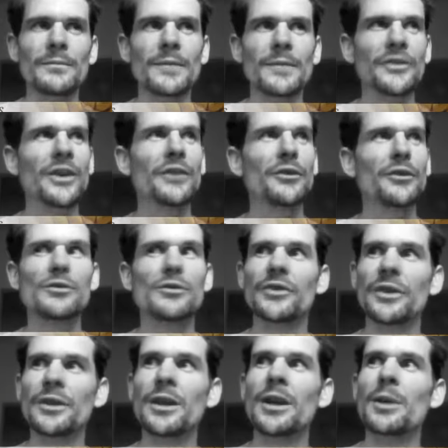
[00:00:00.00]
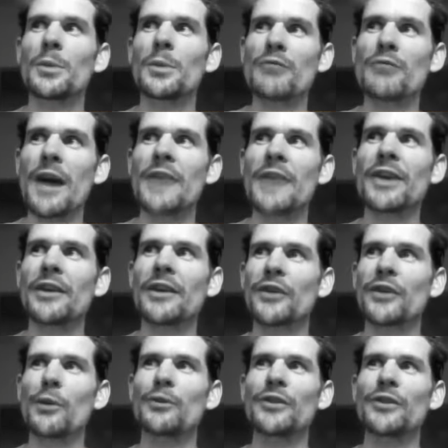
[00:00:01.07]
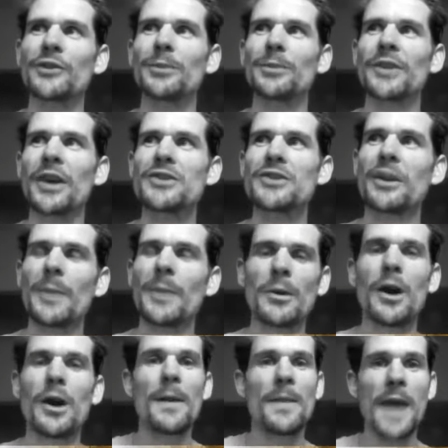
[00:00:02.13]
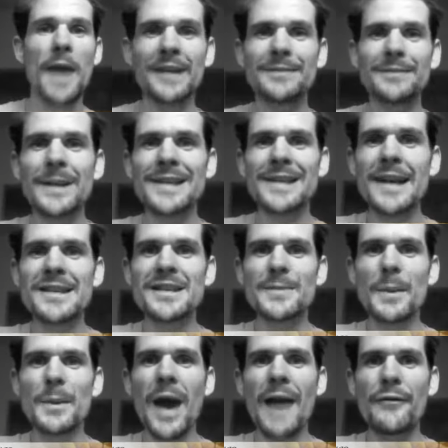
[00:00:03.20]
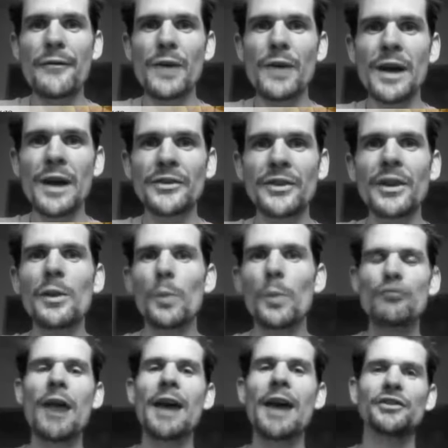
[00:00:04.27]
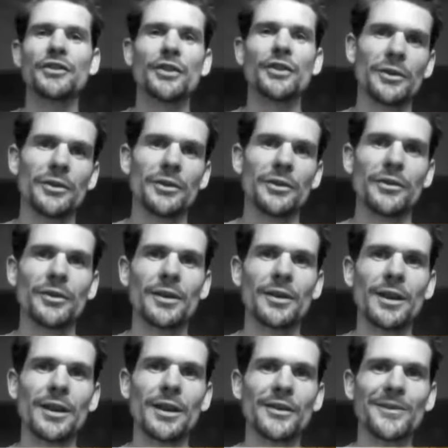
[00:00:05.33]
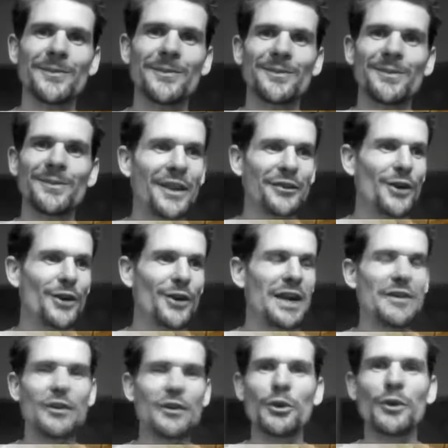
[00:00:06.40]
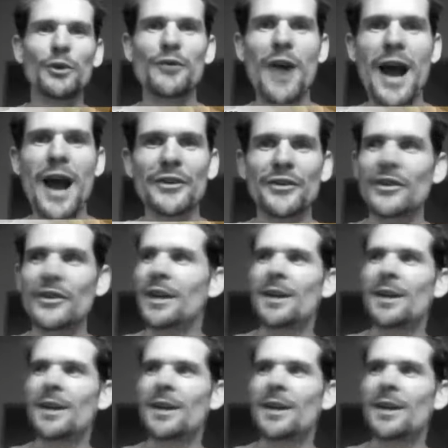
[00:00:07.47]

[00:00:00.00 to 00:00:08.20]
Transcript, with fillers: That sounds interesting. We raise ourselves the expectations of other people. The expectations people have for us, we raise those. That's like in the Tour de France.